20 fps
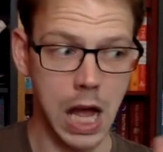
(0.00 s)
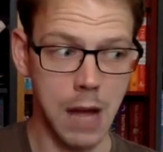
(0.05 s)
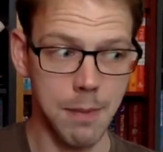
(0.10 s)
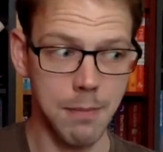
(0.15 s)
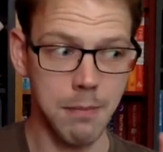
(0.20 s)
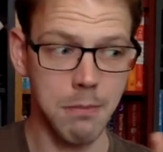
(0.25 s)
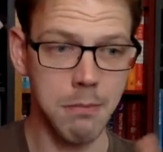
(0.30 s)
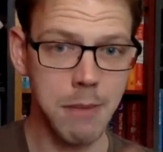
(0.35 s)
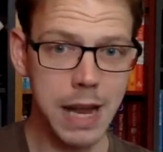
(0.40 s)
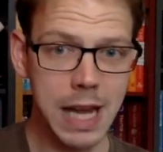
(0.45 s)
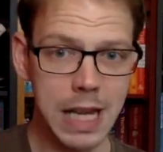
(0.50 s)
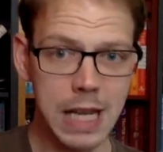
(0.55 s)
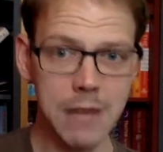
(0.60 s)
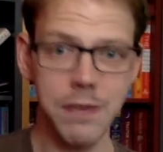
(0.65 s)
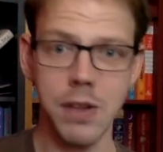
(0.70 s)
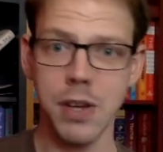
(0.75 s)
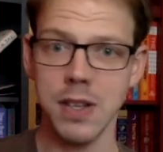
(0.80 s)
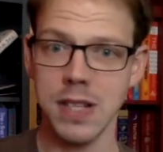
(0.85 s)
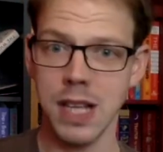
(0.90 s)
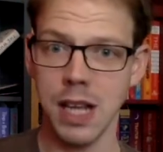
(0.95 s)
mainly
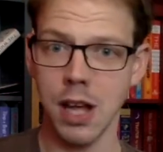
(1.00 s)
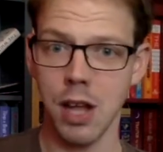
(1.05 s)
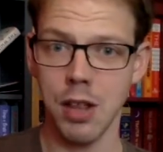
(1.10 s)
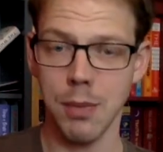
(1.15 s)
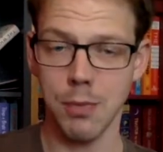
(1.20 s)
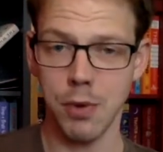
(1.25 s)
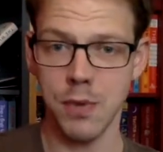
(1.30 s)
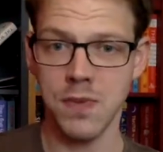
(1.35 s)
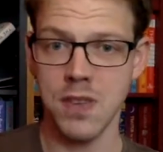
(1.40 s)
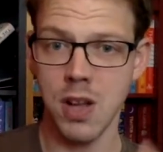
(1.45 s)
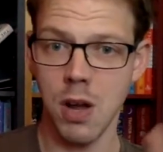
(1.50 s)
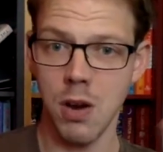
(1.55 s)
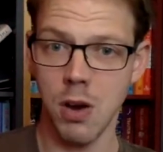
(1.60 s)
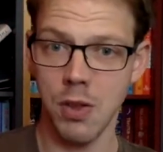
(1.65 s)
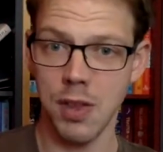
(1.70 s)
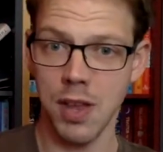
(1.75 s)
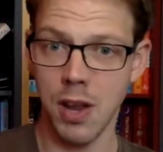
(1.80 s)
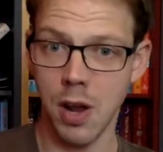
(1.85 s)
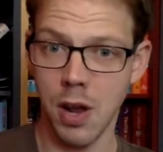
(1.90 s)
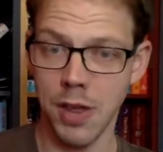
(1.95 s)
focusing on other proofs are
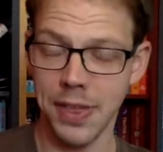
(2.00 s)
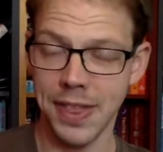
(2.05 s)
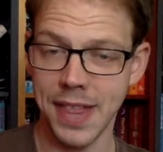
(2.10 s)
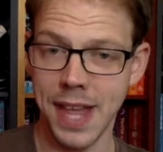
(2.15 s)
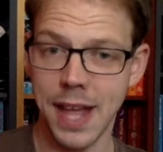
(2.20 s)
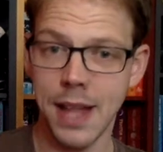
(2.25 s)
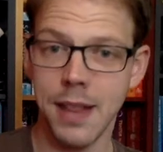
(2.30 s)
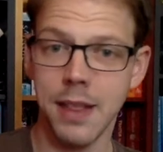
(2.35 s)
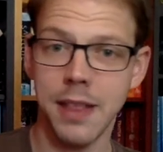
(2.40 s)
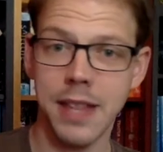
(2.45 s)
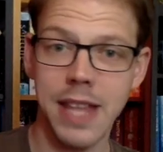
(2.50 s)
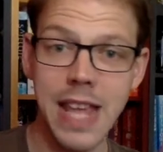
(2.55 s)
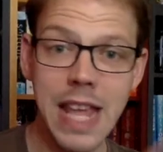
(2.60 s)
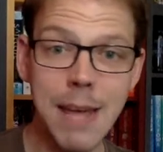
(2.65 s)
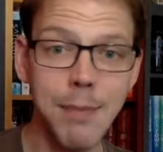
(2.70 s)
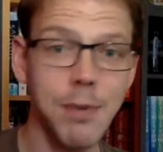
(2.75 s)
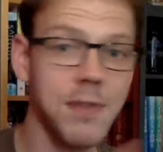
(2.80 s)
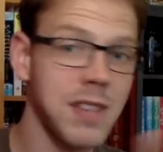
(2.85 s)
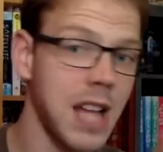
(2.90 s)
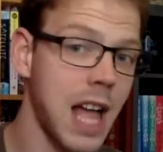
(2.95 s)
the
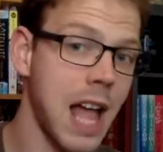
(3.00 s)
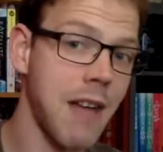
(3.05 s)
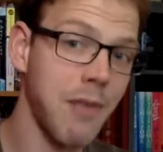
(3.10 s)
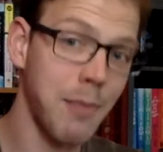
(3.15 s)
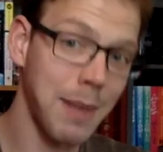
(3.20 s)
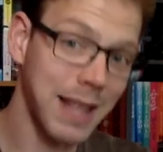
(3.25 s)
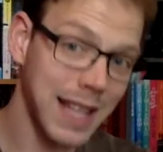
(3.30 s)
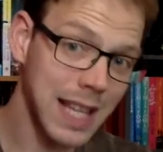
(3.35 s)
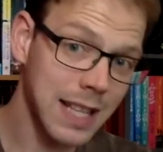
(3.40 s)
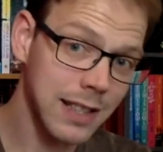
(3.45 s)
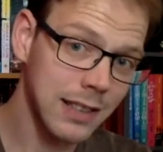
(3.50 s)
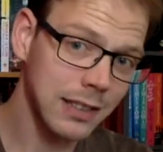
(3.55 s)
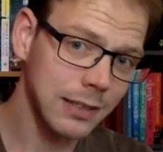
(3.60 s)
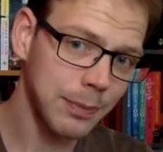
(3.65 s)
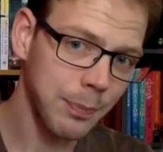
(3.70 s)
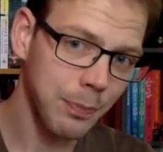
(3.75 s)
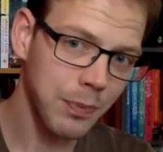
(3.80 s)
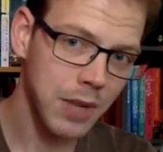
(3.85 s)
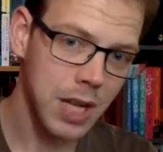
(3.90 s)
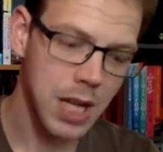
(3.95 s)
e-proofs that I have on my Kindle,
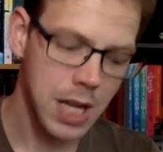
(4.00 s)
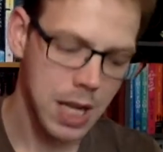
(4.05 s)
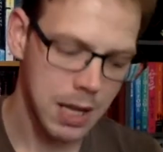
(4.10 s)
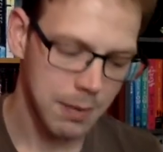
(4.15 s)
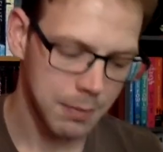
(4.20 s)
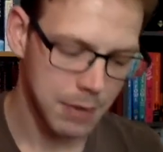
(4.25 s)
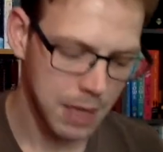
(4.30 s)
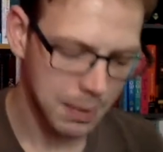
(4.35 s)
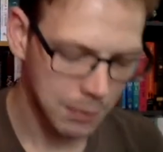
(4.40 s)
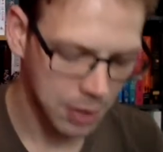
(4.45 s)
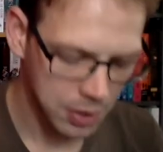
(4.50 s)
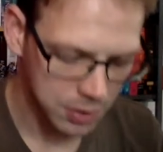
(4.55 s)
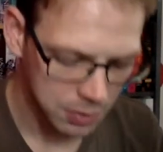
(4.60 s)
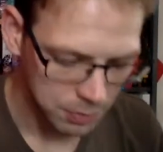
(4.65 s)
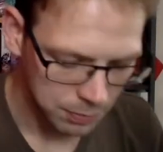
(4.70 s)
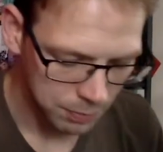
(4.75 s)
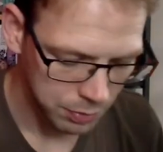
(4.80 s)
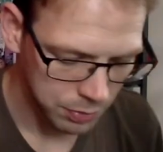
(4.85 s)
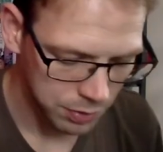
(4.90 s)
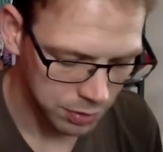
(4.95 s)
but I'm going
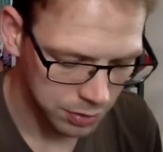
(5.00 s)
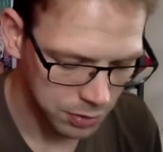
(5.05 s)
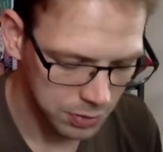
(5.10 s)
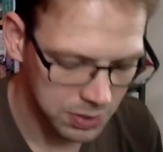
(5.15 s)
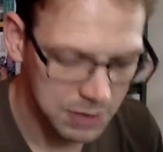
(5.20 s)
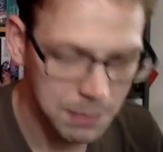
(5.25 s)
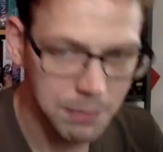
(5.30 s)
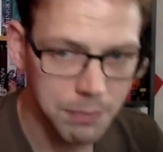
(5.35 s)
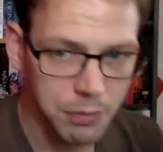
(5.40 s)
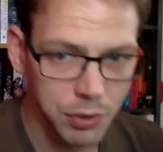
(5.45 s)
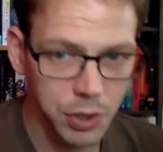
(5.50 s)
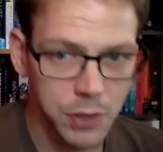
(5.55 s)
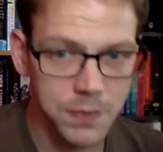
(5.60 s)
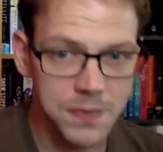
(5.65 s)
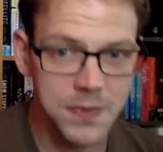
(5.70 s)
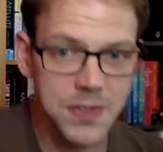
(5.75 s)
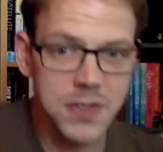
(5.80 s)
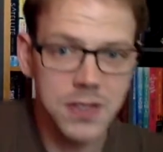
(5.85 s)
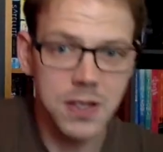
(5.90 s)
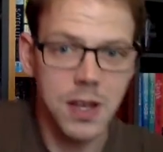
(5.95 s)
to do some
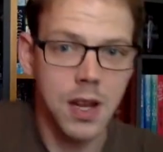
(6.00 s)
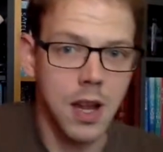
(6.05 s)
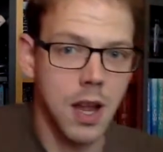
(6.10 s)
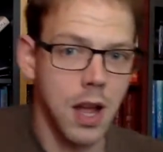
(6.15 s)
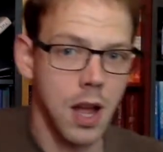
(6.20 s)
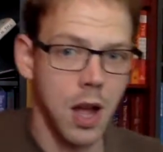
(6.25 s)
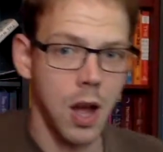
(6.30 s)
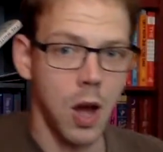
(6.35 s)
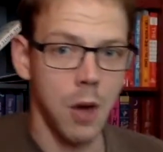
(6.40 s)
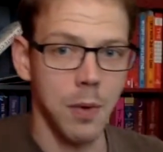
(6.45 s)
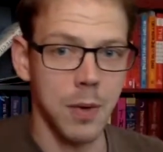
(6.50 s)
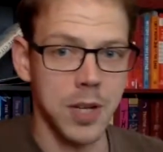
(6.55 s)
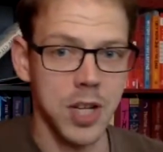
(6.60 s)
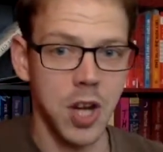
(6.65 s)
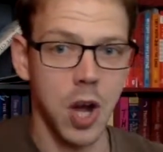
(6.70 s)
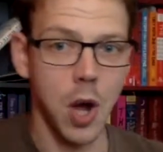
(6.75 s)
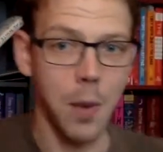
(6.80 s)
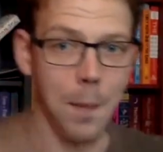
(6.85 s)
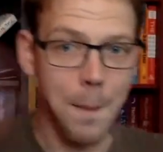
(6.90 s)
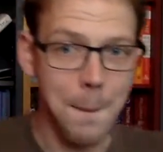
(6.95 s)
proofs which
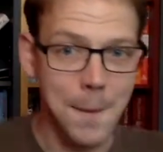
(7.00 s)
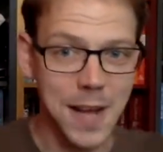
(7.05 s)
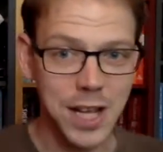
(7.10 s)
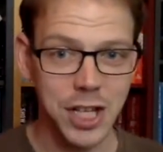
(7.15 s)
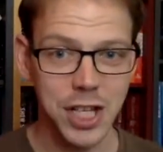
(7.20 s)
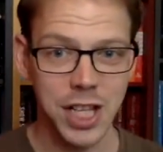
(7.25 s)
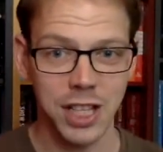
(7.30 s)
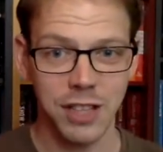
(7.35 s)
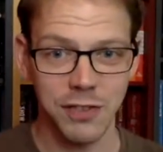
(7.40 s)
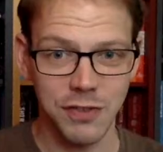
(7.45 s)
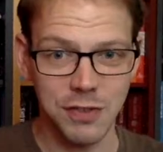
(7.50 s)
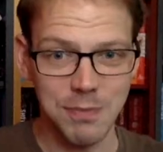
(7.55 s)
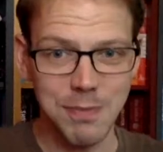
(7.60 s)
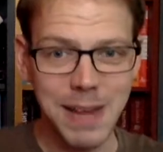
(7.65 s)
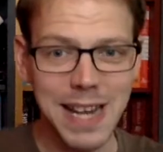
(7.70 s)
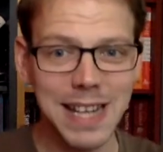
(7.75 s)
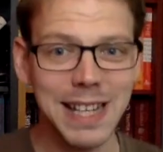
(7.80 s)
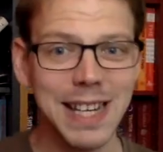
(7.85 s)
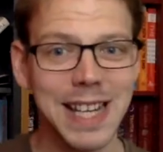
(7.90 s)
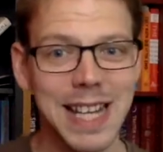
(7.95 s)
are on my shelves,
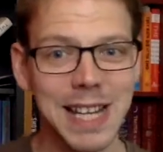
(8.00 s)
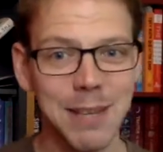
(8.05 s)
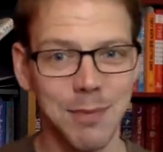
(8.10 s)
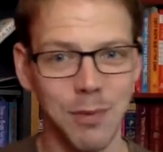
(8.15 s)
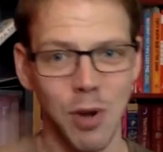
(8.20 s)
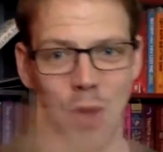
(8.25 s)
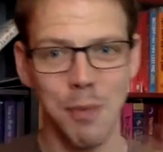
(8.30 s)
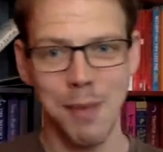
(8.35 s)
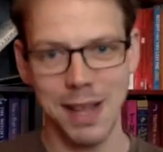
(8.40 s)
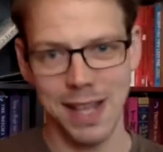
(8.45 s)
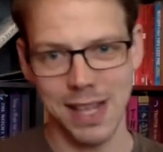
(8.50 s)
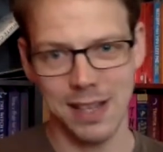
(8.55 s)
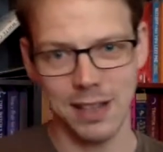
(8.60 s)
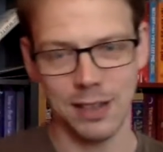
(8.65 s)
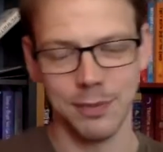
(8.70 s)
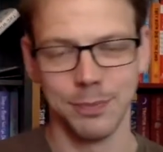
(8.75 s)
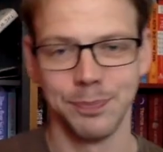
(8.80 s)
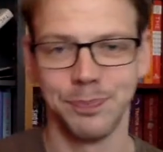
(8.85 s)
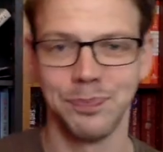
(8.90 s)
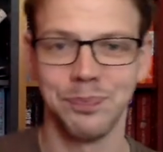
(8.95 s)
mainly on my Kindle.
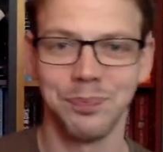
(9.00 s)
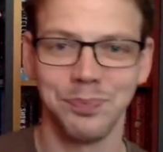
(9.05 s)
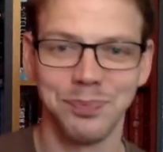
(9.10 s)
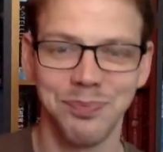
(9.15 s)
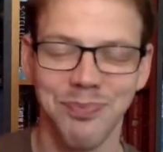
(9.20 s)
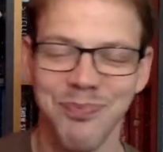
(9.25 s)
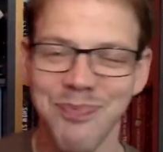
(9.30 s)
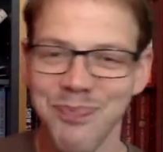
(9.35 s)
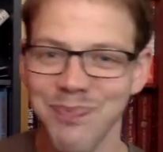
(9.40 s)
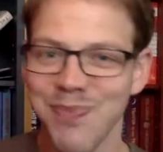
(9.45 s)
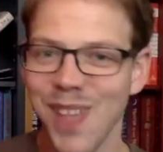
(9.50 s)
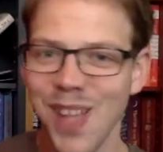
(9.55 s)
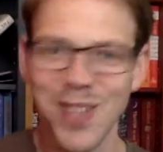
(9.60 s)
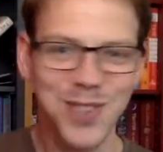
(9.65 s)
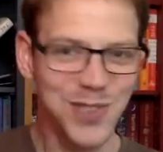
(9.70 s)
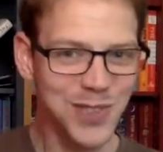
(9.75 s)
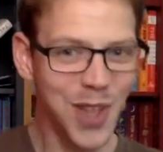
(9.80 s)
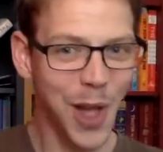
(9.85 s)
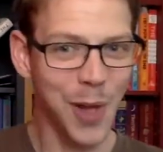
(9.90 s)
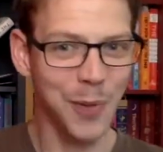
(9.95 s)

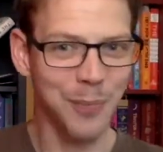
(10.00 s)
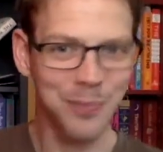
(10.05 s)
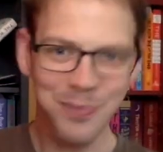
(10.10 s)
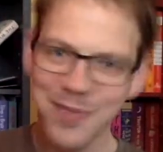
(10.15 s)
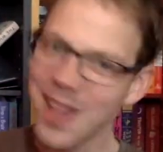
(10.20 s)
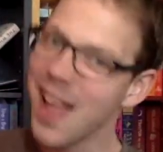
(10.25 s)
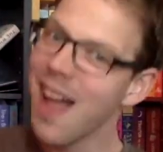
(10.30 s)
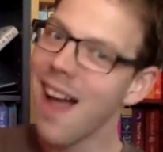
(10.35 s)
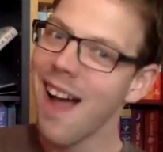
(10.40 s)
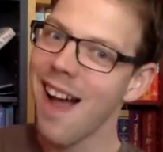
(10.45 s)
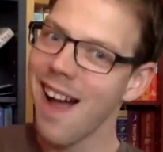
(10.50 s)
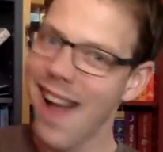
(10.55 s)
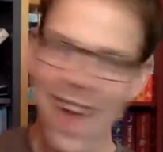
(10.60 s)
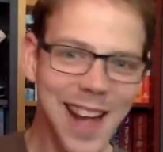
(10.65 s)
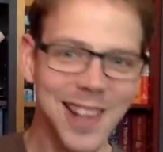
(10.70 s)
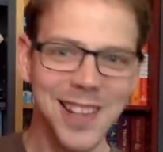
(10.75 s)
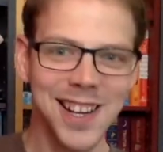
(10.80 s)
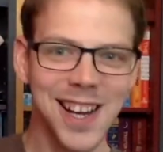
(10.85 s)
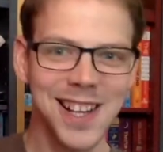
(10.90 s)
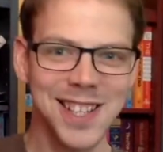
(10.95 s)
So,
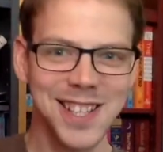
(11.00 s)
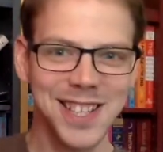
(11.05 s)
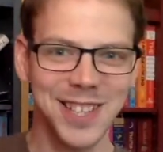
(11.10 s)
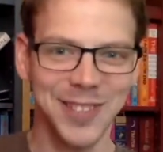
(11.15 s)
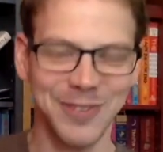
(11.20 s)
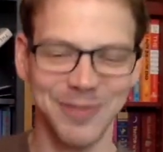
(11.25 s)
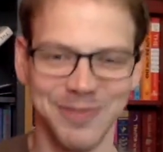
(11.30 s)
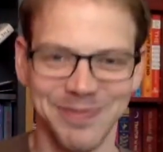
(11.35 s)
how did I do?